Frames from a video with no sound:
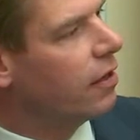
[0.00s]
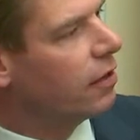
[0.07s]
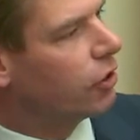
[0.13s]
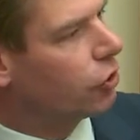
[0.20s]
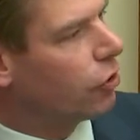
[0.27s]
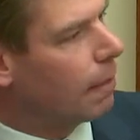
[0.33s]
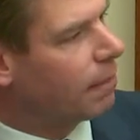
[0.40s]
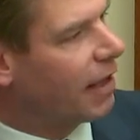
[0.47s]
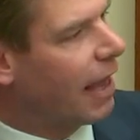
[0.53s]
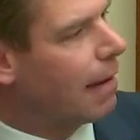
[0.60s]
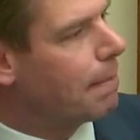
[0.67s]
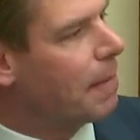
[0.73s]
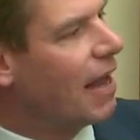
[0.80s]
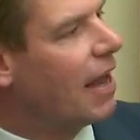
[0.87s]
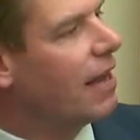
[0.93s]
the Trump
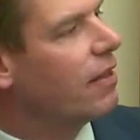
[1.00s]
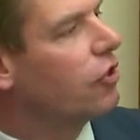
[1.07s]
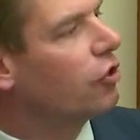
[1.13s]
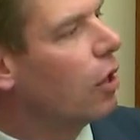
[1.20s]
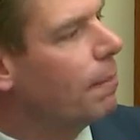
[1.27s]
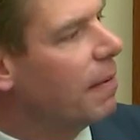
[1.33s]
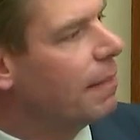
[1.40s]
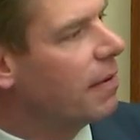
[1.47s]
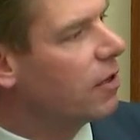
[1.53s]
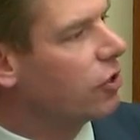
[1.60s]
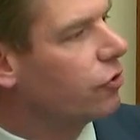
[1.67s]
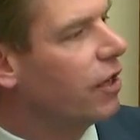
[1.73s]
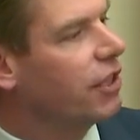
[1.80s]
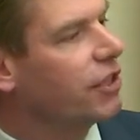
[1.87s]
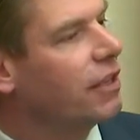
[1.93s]
campaign, the Trump
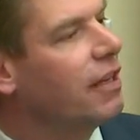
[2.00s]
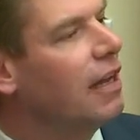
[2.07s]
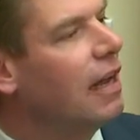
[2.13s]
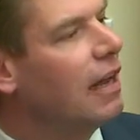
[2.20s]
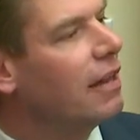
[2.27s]
administration,